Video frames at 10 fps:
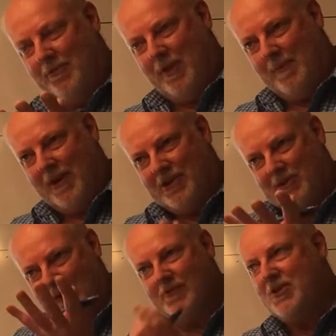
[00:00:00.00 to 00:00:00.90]
of the amounts
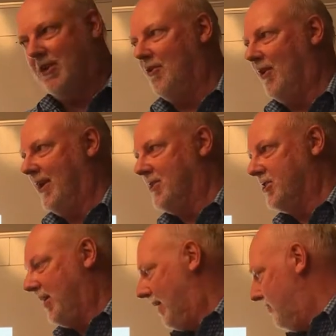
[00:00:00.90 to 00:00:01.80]
of offset in the
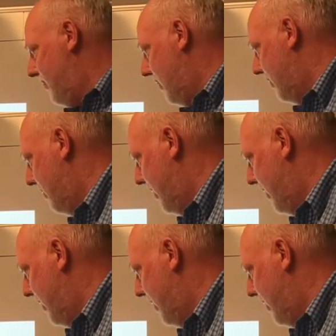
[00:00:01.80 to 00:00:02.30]
landscape from